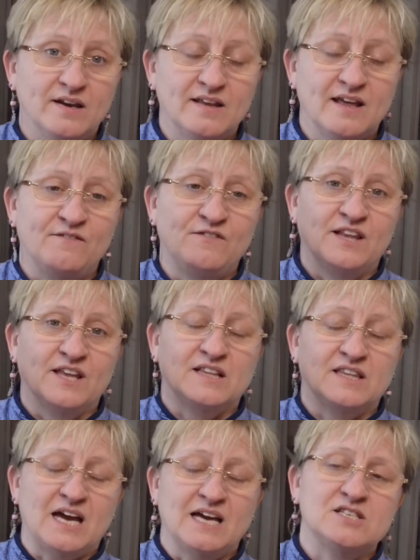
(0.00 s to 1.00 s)
And I feel like
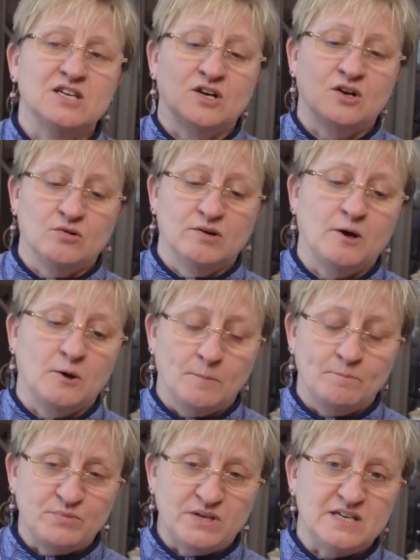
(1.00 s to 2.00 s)
that's a
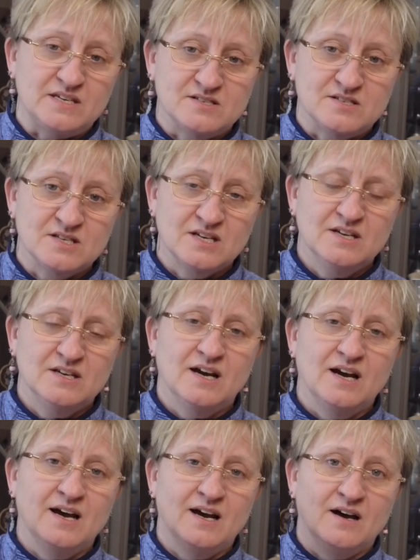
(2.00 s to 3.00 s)
critical piece
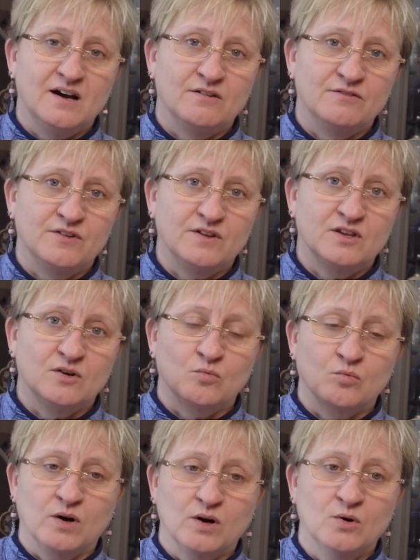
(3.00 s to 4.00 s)
of the
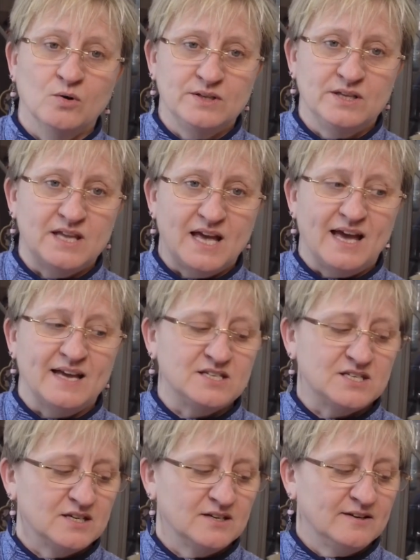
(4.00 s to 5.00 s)
road
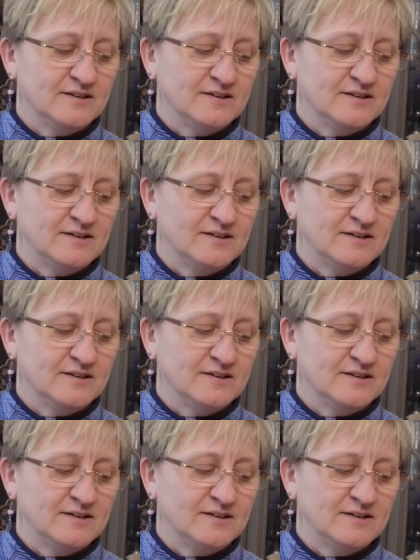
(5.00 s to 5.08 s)
that